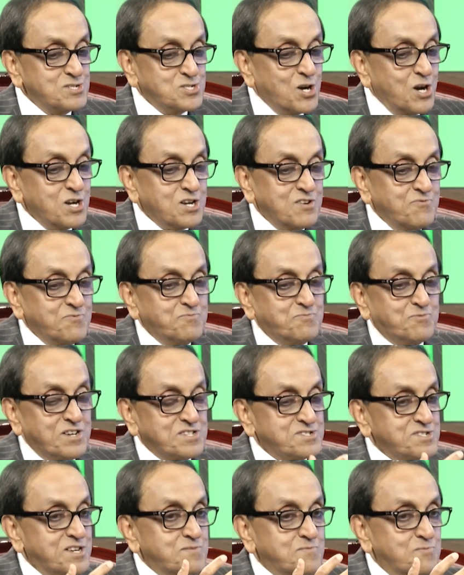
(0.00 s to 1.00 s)
Talk of
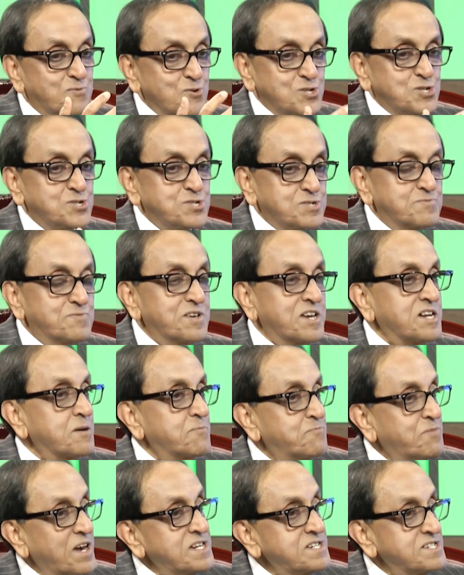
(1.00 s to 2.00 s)
President Bush
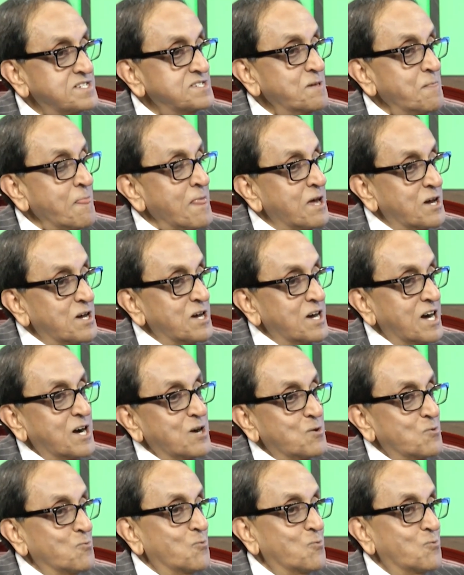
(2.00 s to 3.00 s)
being a painter.
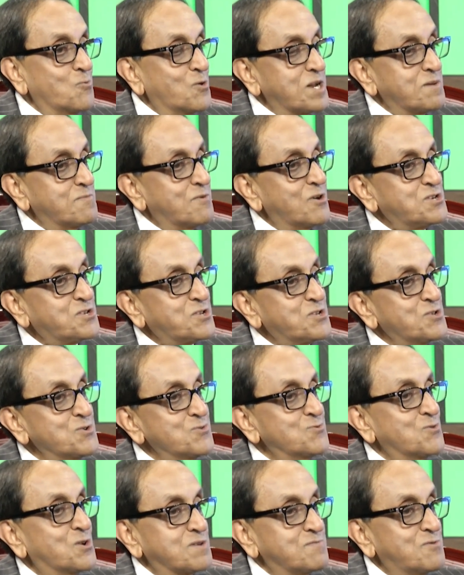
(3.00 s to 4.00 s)
What about
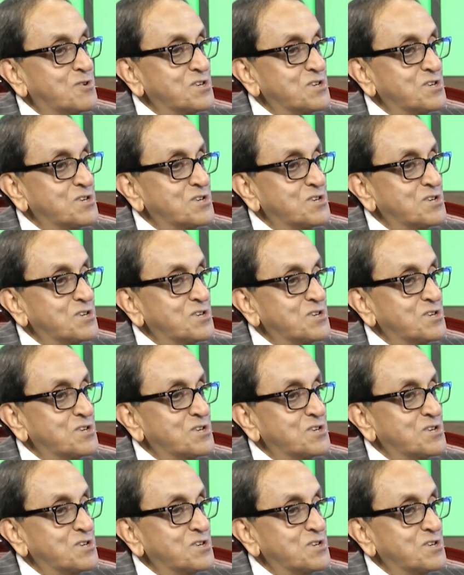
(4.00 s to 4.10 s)
you? What